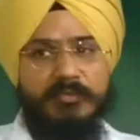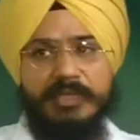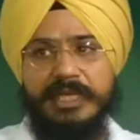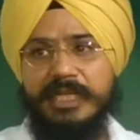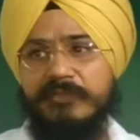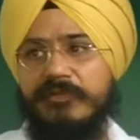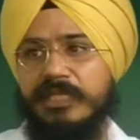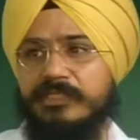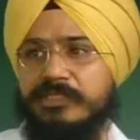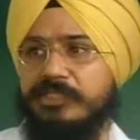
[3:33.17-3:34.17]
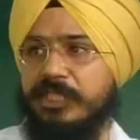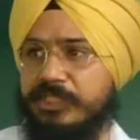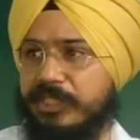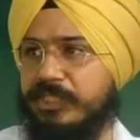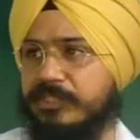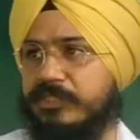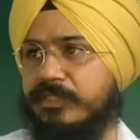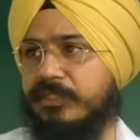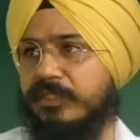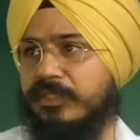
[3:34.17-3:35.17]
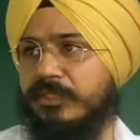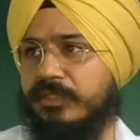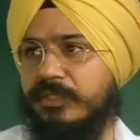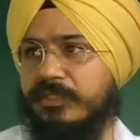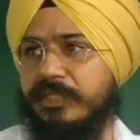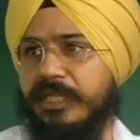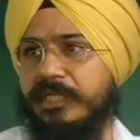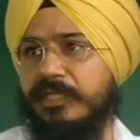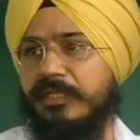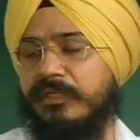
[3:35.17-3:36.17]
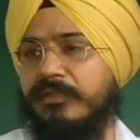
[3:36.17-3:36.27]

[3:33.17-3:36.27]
magnetic flux changes, then